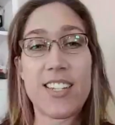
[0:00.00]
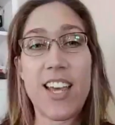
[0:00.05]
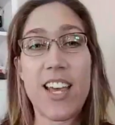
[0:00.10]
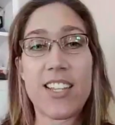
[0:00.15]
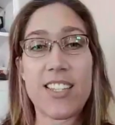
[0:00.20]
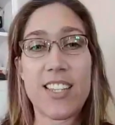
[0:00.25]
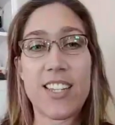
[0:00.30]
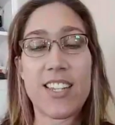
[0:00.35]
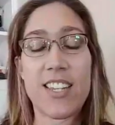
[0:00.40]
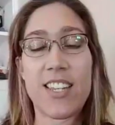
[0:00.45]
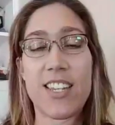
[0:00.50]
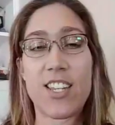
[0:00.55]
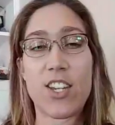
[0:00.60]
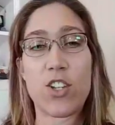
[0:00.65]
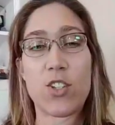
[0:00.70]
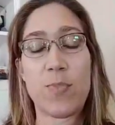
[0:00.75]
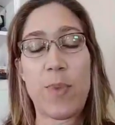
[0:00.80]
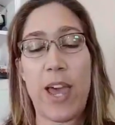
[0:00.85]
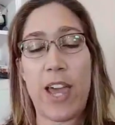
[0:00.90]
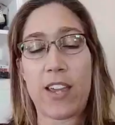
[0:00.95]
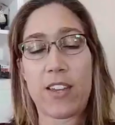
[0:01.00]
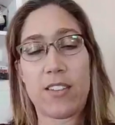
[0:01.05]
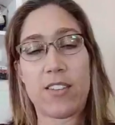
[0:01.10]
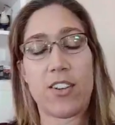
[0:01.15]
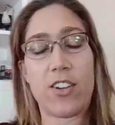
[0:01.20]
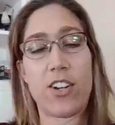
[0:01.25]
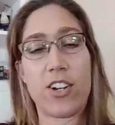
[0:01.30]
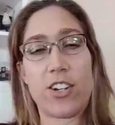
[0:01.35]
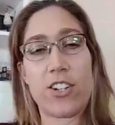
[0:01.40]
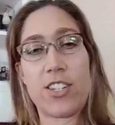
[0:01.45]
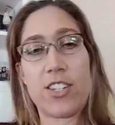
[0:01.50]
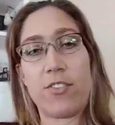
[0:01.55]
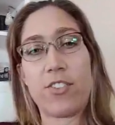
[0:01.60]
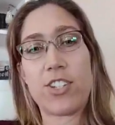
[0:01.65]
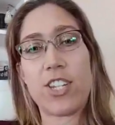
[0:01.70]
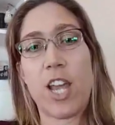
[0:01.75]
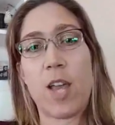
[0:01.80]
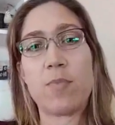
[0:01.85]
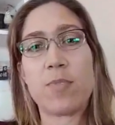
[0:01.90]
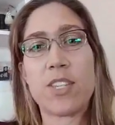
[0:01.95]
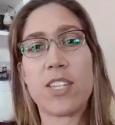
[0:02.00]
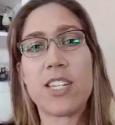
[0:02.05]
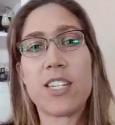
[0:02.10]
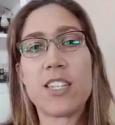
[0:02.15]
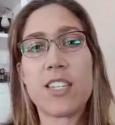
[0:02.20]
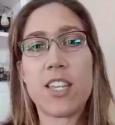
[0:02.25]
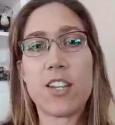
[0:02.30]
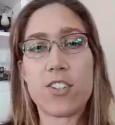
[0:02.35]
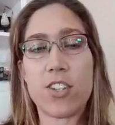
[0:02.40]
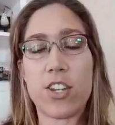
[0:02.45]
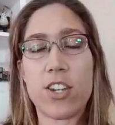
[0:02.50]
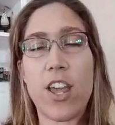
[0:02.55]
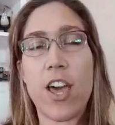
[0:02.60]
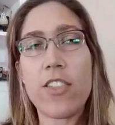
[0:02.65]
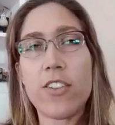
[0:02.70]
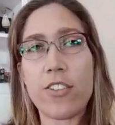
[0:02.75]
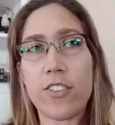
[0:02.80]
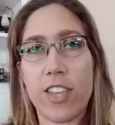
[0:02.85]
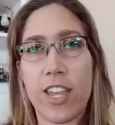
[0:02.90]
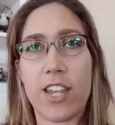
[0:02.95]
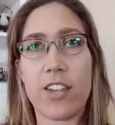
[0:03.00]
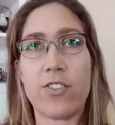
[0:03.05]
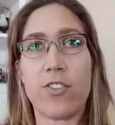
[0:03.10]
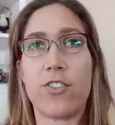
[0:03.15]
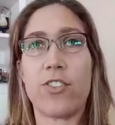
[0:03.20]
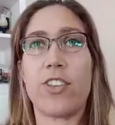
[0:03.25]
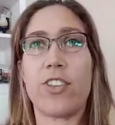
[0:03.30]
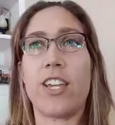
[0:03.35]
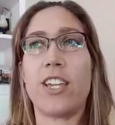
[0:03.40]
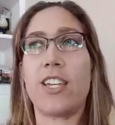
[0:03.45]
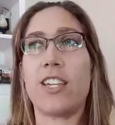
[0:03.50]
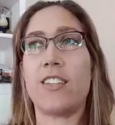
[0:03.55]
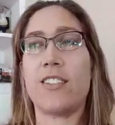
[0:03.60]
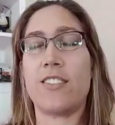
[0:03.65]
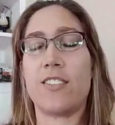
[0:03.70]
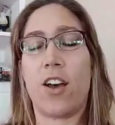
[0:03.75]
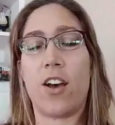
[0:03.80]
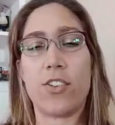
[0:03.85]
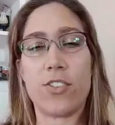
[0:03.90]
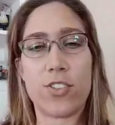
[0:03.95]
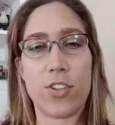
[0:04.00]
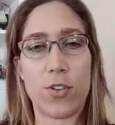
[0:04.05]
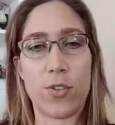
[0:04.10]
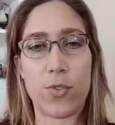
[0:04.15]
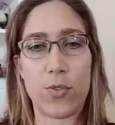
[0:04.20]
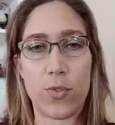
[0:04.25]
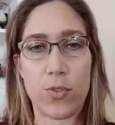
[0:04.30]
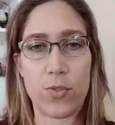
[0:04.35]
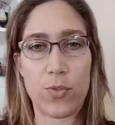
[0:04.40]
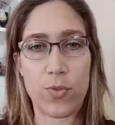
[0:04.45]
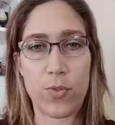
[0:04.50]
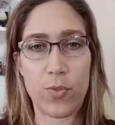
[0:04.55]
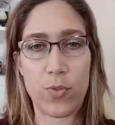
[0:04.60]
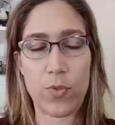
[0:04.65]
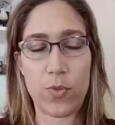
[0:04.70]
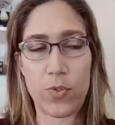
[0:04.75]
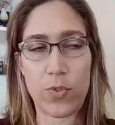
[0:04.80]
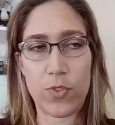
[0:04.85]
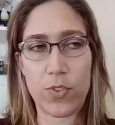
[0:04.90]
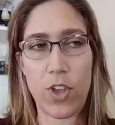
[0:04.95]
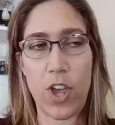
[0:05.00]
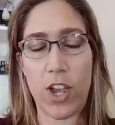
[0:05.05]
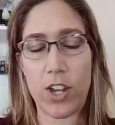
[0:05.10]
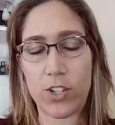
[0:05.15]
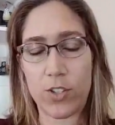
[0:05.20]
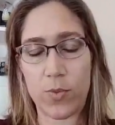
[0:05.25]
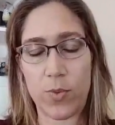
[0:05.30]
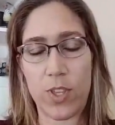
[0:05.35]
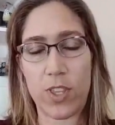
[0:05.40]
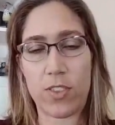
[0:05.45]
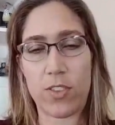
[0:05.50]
does. And then he goes back to her several times. And there's another landlord that he's also talks with.